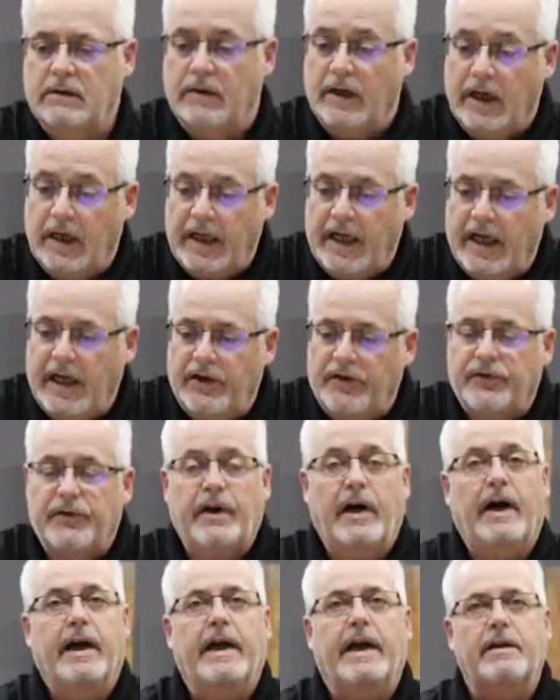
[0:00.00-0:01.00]
Well, as
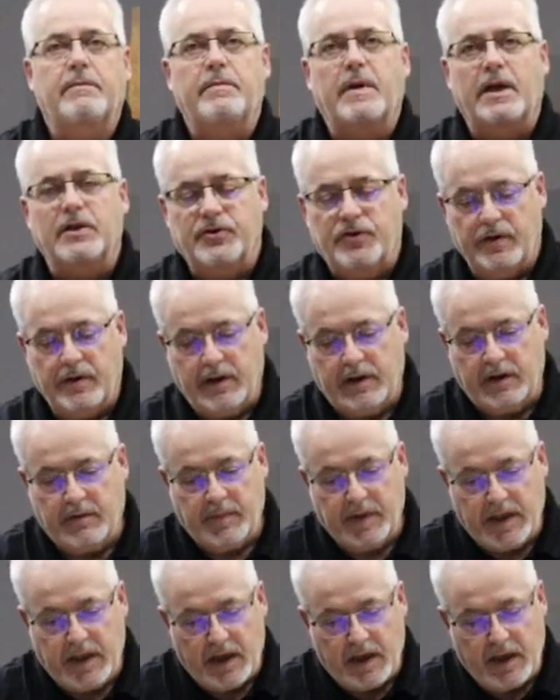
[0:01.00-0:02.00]
I had mentioned at the
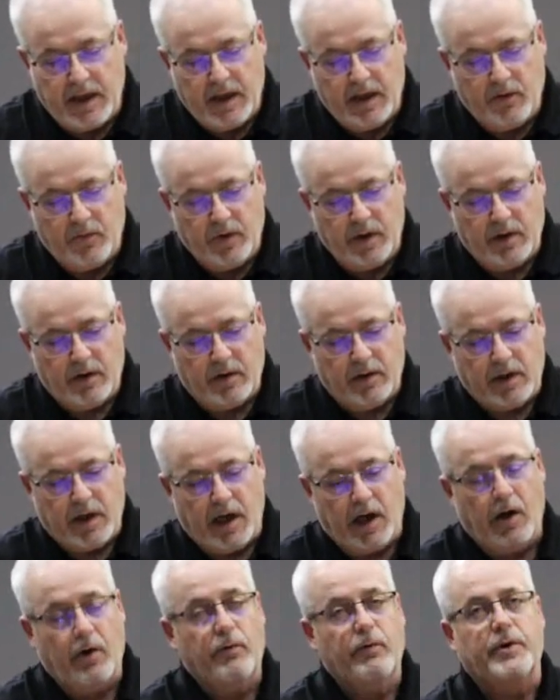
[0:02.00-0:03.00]
beginning, we are
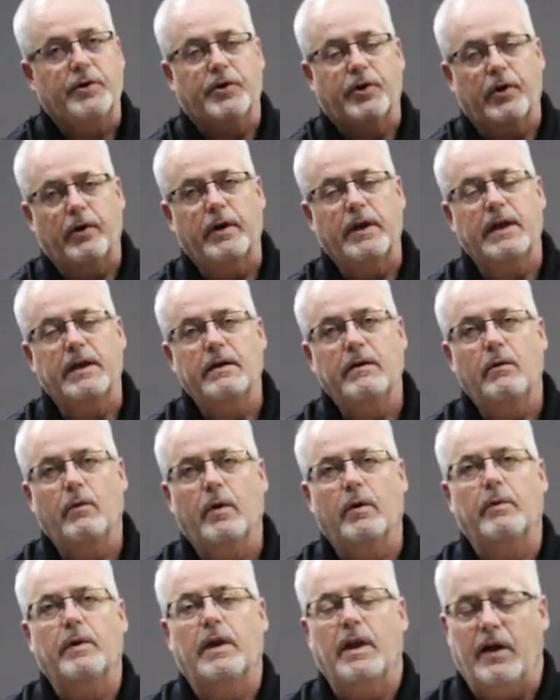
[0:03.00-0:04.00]
now returning
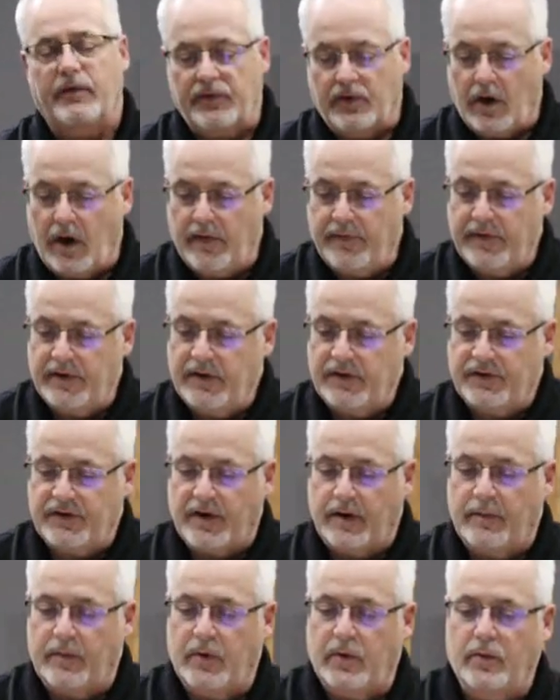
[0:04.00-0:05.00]
where we left off in
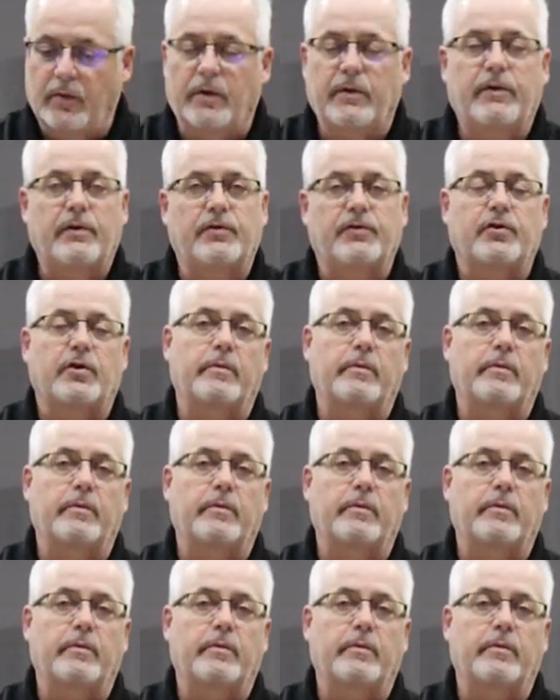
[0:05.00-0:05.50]
December with the